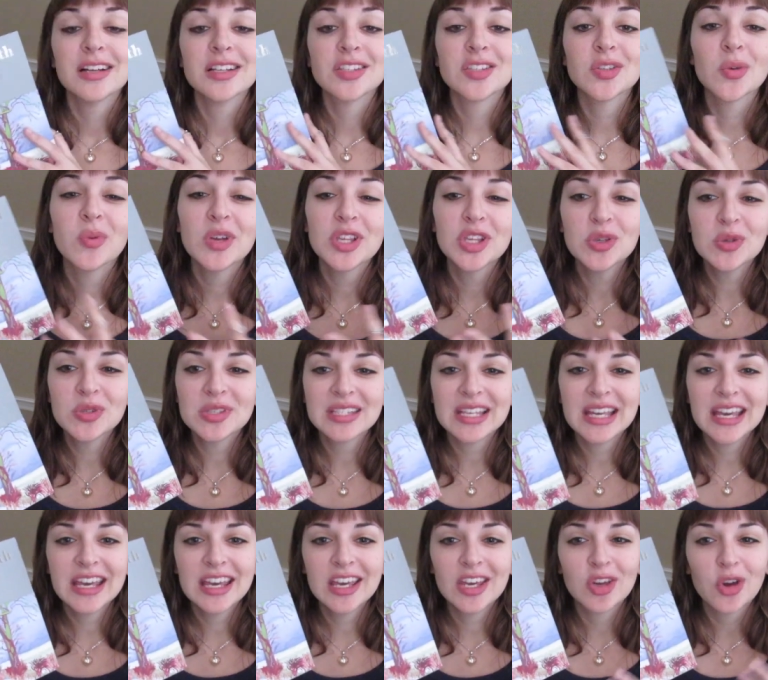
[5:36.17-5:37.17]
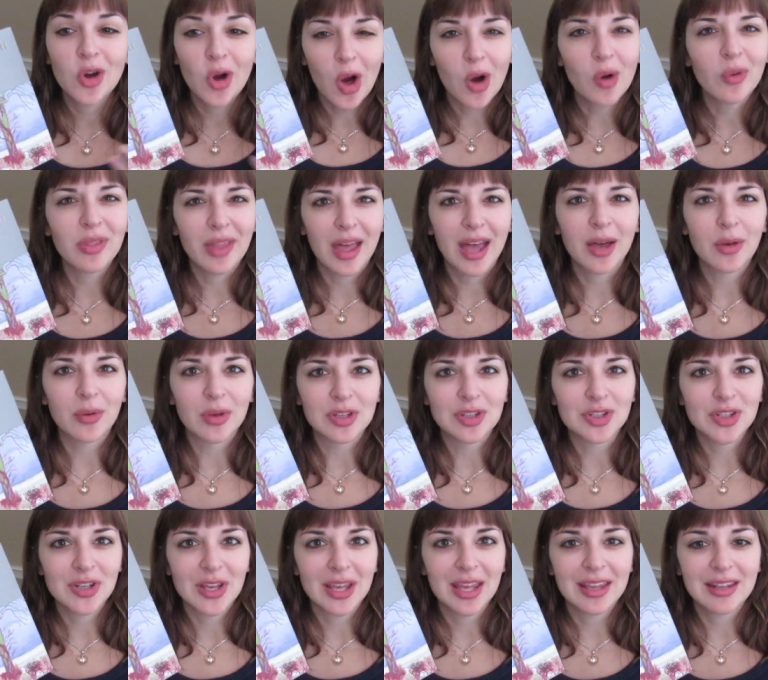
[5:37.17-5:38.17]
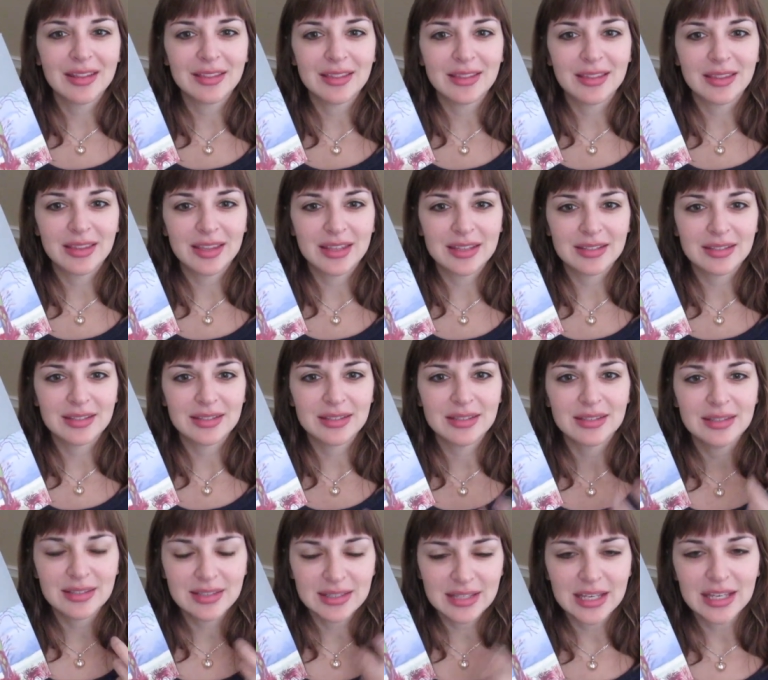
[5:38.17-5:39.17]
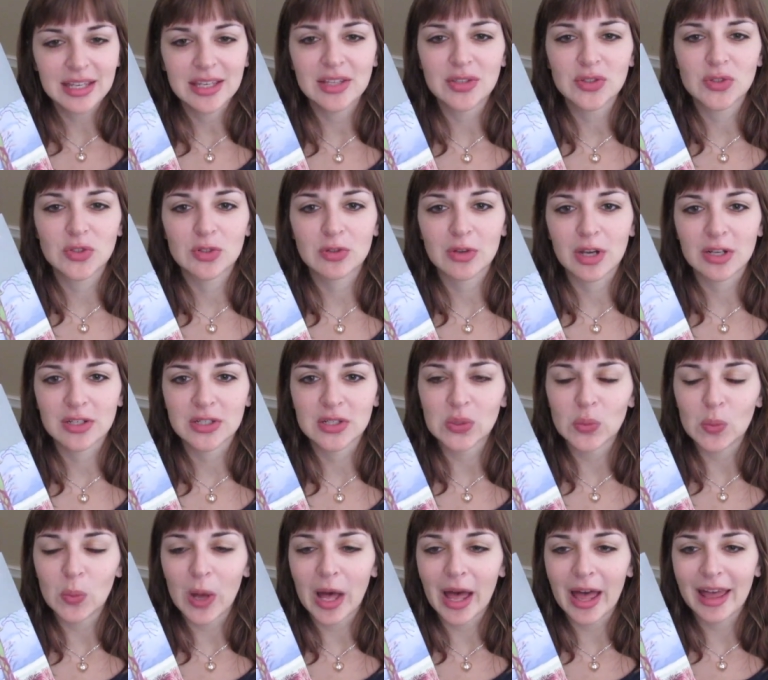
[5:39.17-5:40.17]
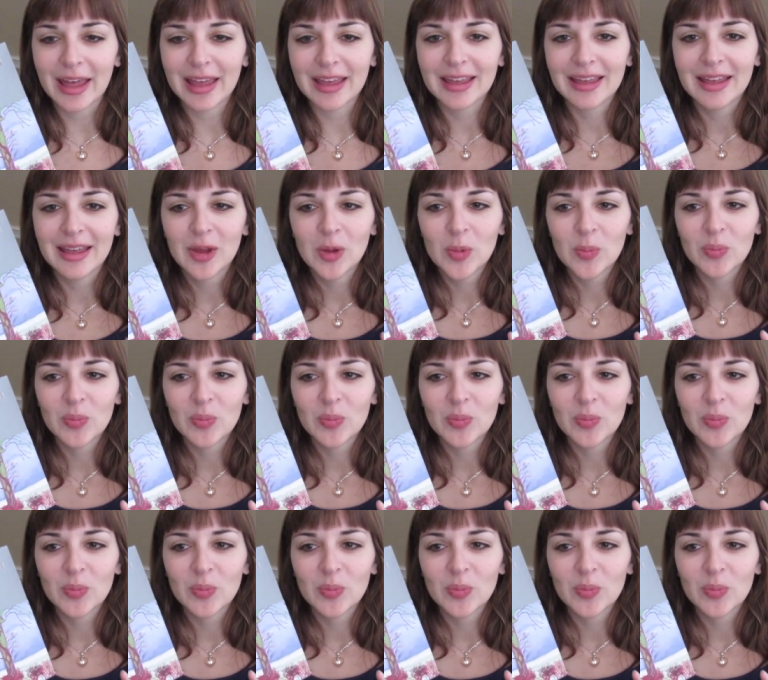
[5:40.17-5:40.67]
So when you see your own language in this deconstructed way,